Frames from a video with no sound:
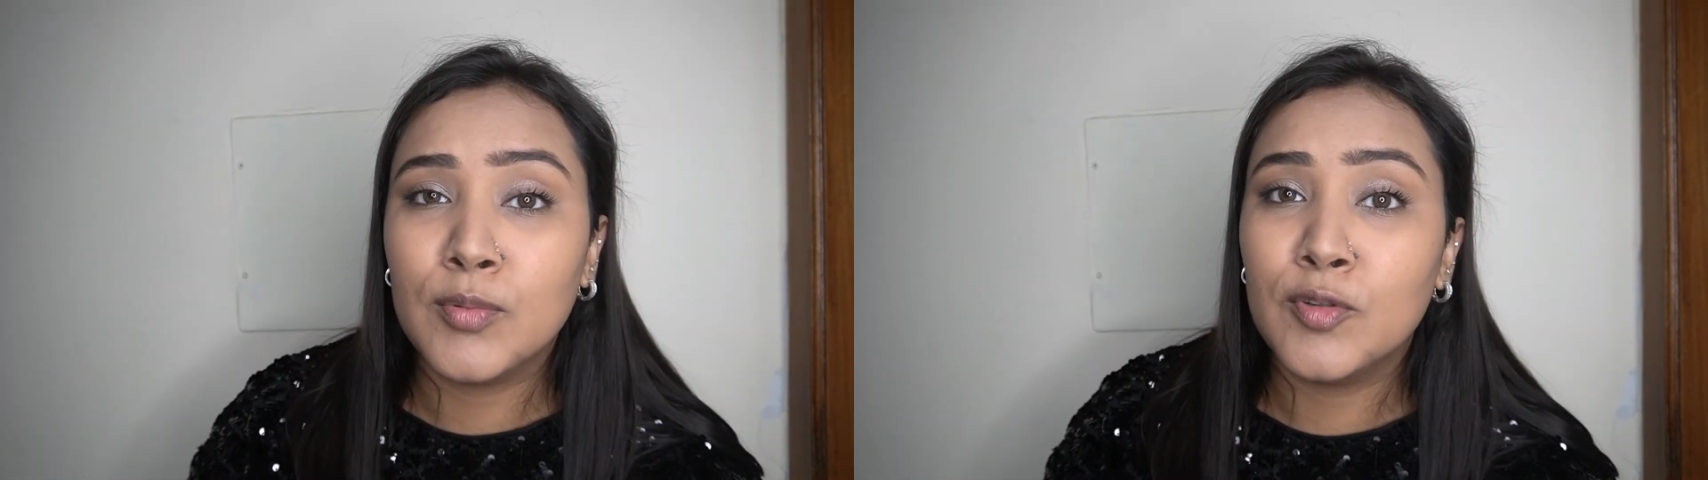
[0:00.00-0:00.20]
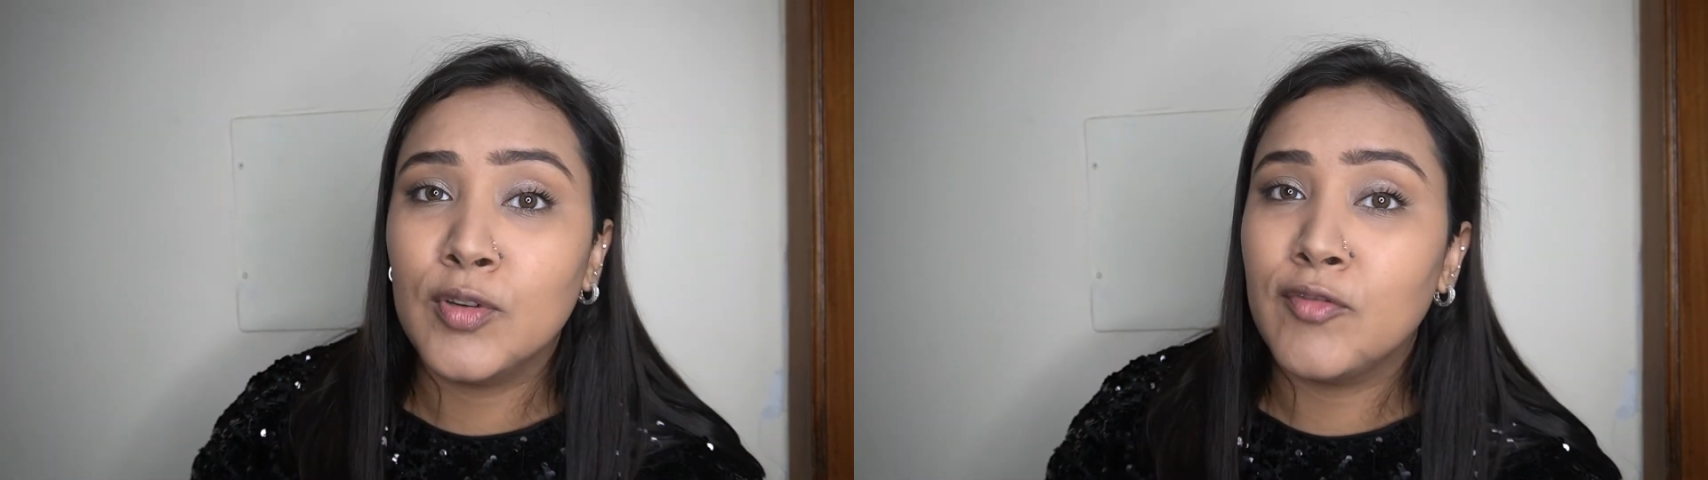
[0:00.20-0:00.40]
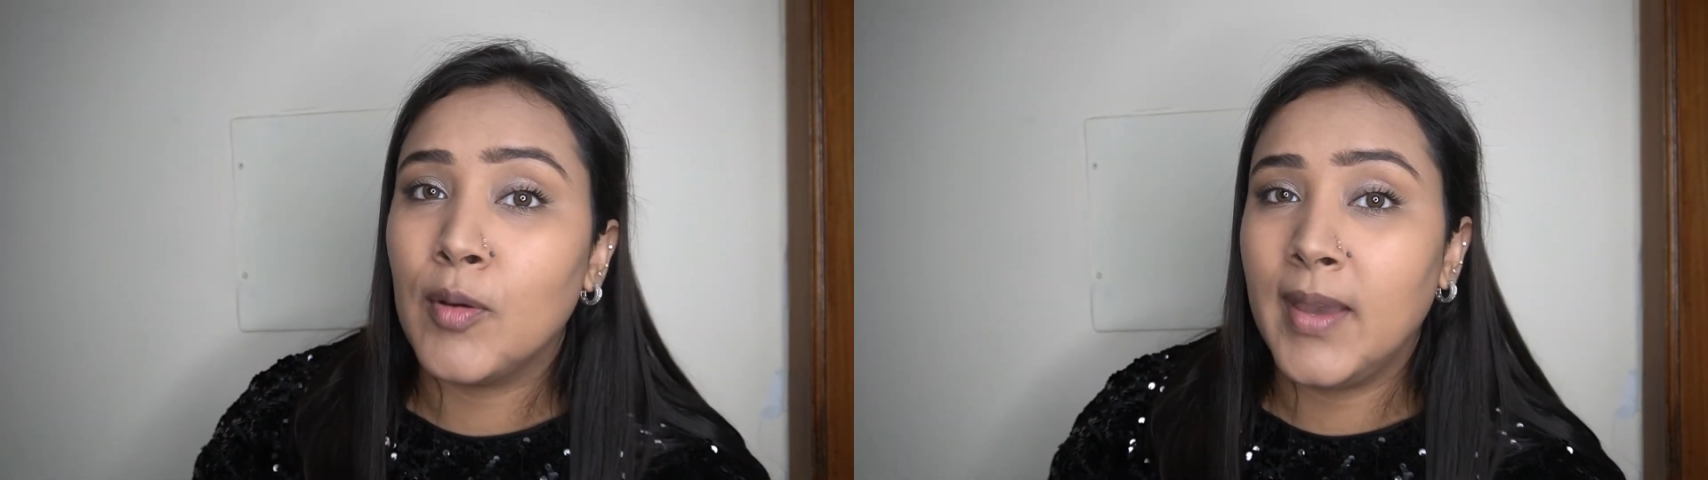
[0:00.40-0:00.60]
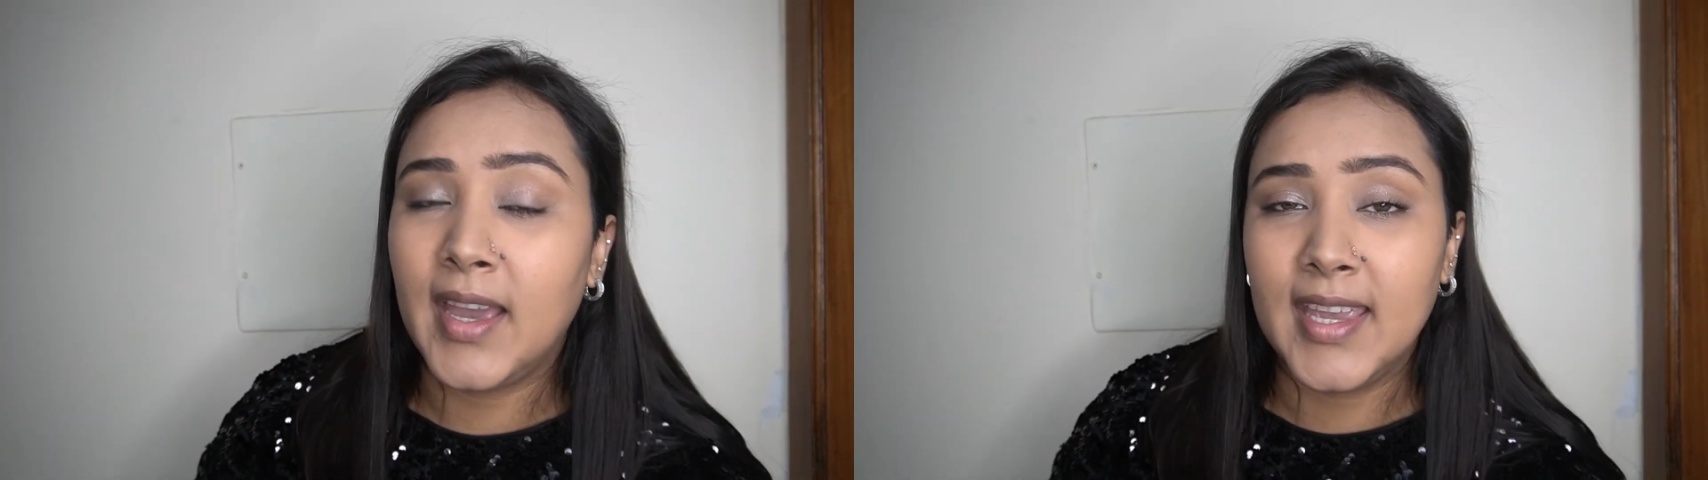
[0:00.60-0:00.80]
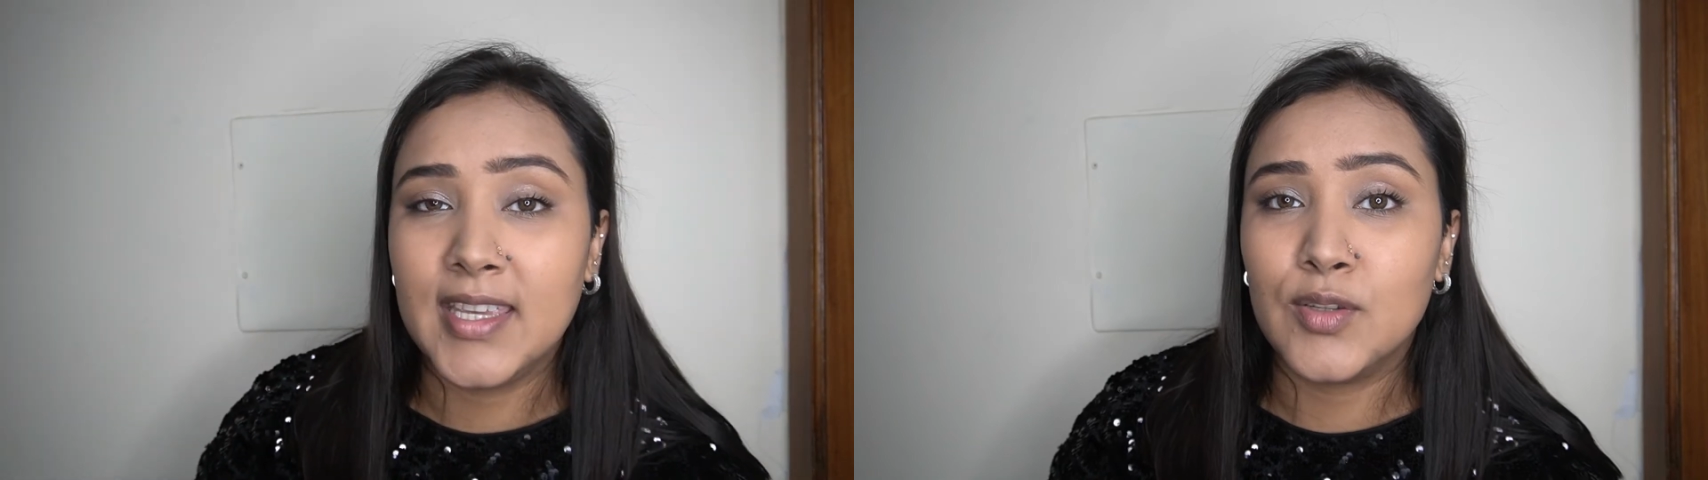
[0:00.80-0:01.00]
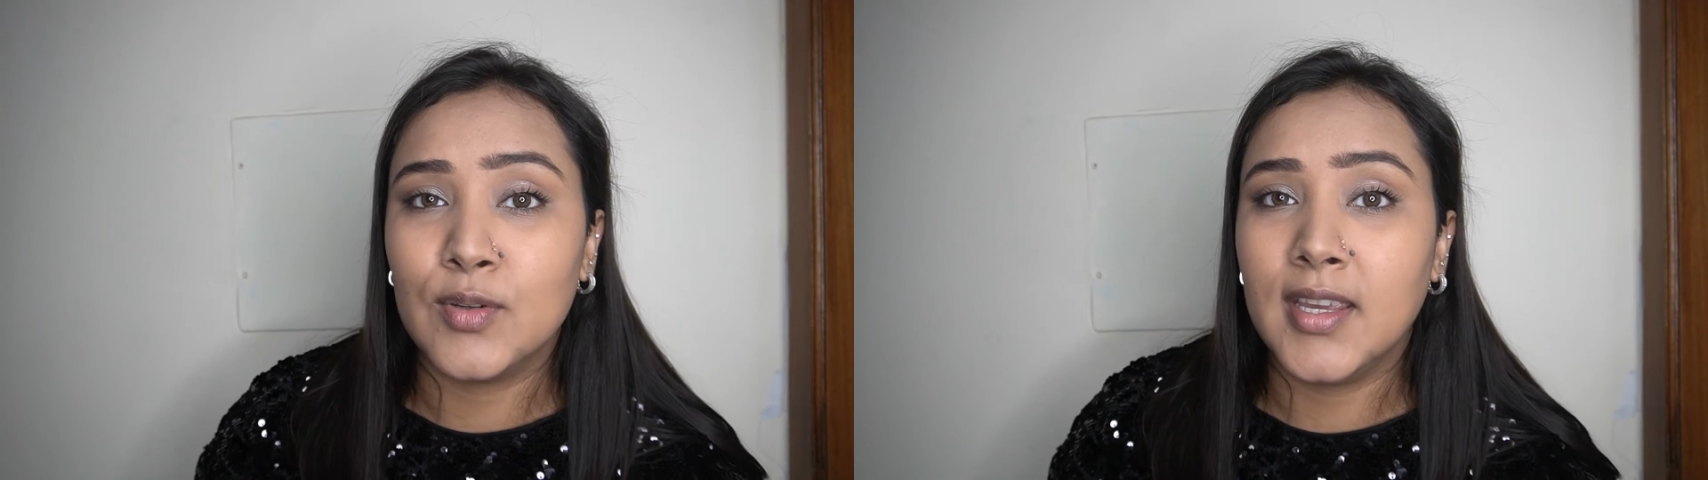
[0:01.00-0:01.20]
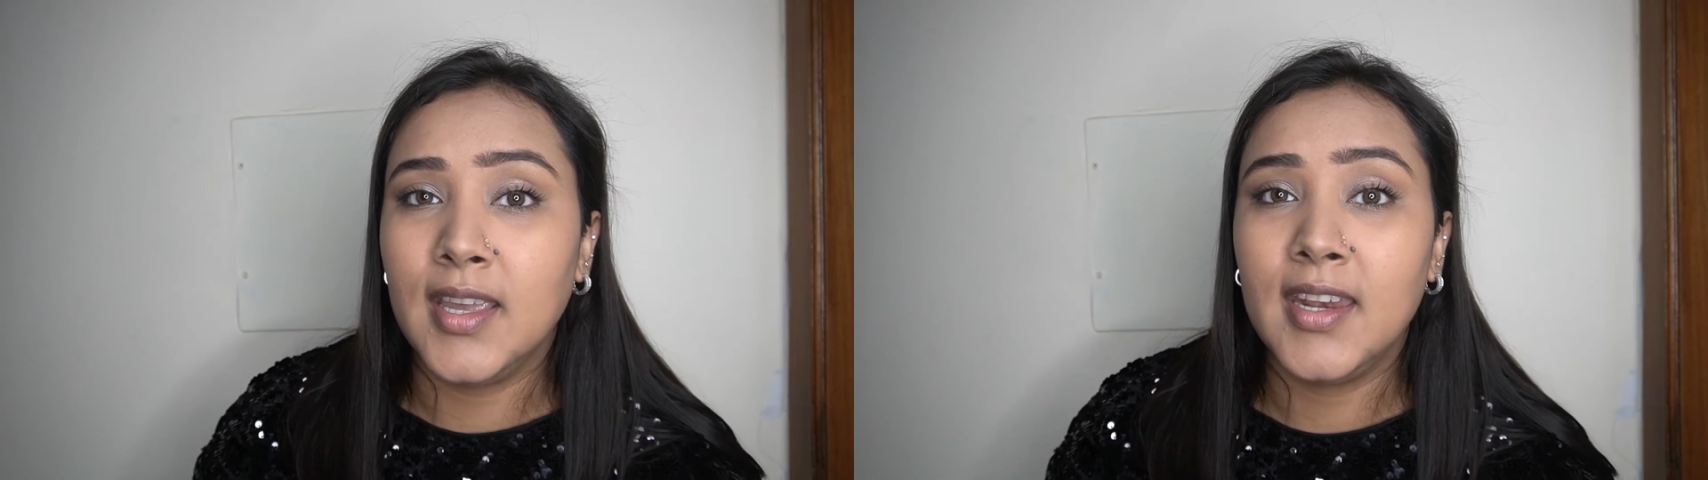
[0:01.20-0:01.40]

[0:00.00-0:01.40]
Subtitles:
to be doing for my eyes today.